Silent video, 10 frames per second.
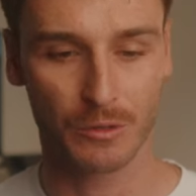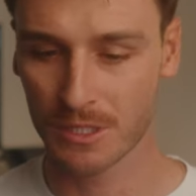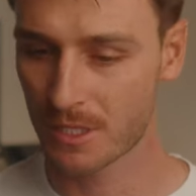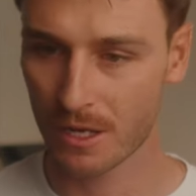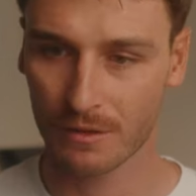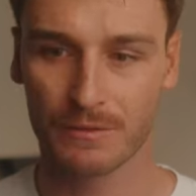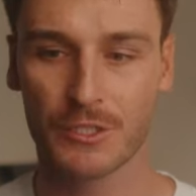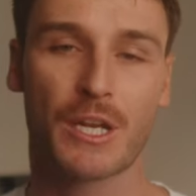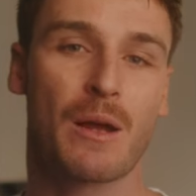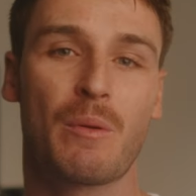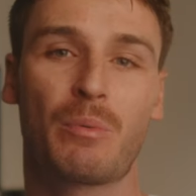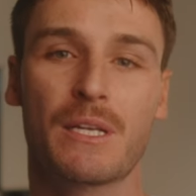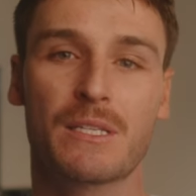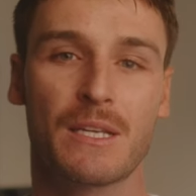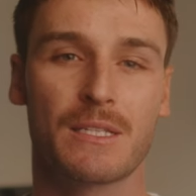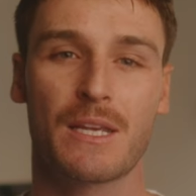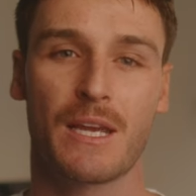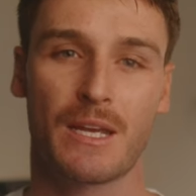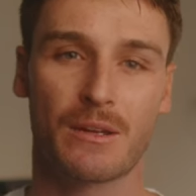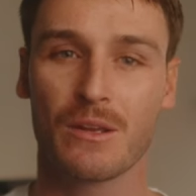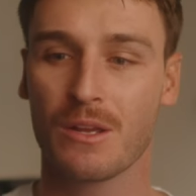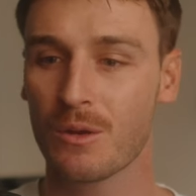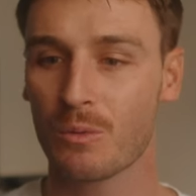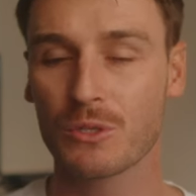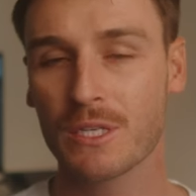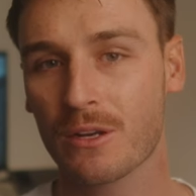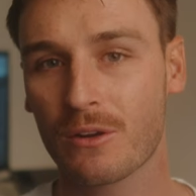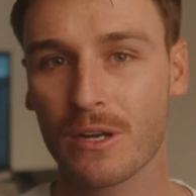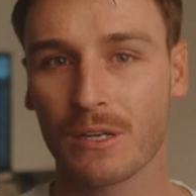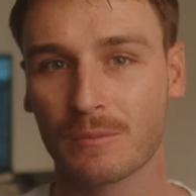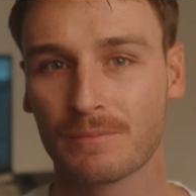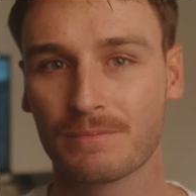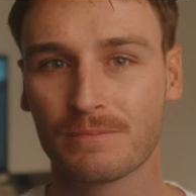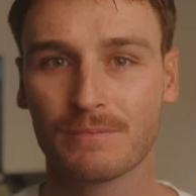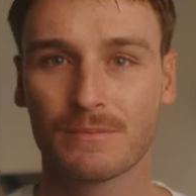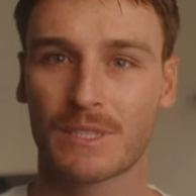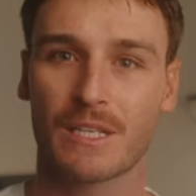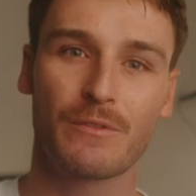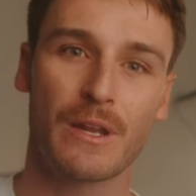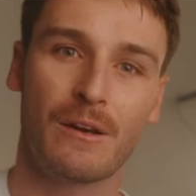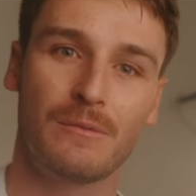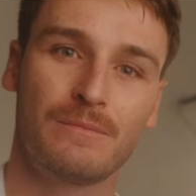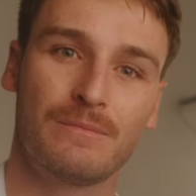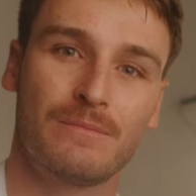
good stuff. Check out my presets and we'll see you in Korea. See you for now.